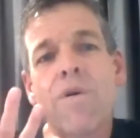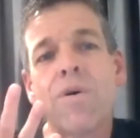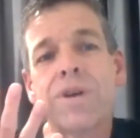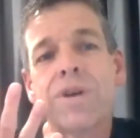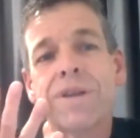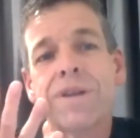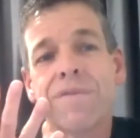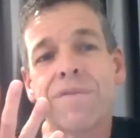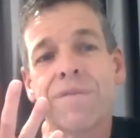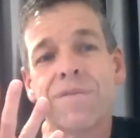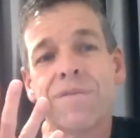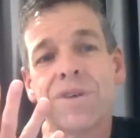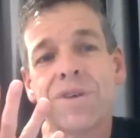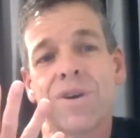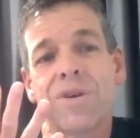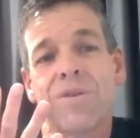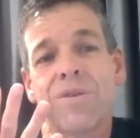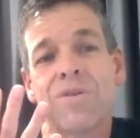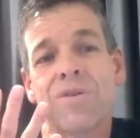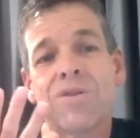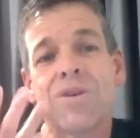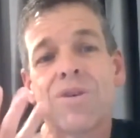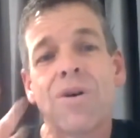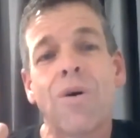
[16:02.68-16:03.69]
different
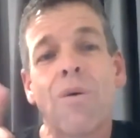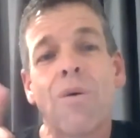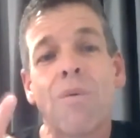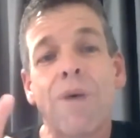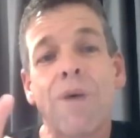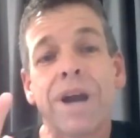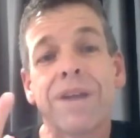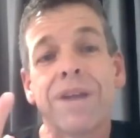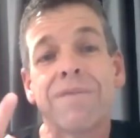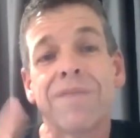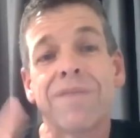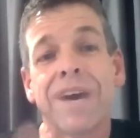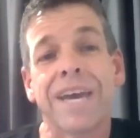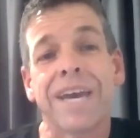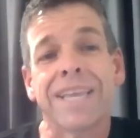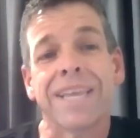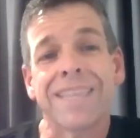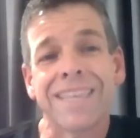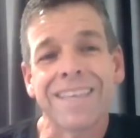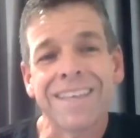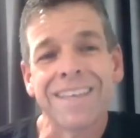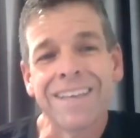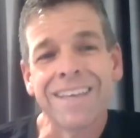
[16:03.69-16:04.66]
views, 1 event.